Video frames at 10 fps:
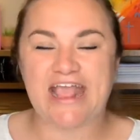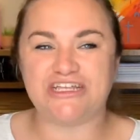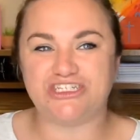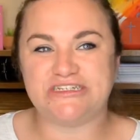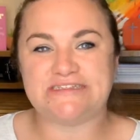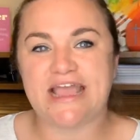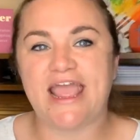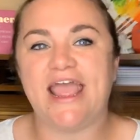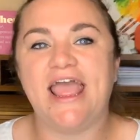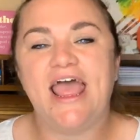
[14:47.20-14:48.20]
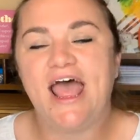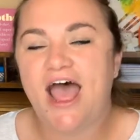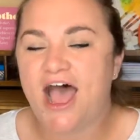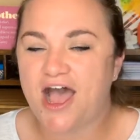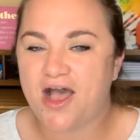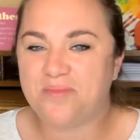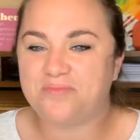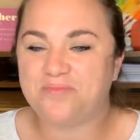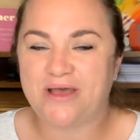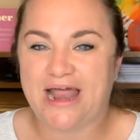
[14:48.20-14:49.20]
I guess you could say.
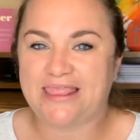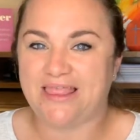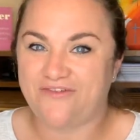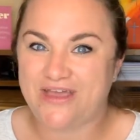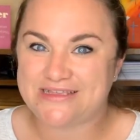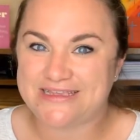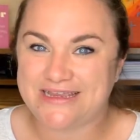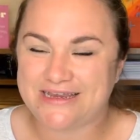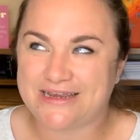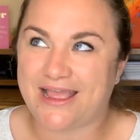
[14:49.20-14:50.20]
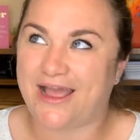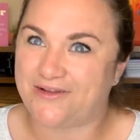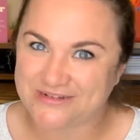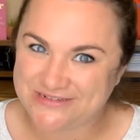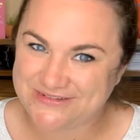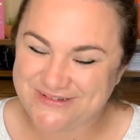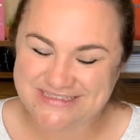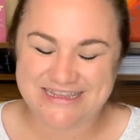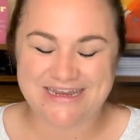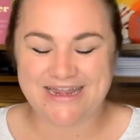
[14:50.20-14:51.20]
Um, but I love that scene and I kind of wish it was my
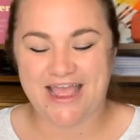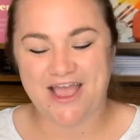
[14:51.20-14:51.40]
scene.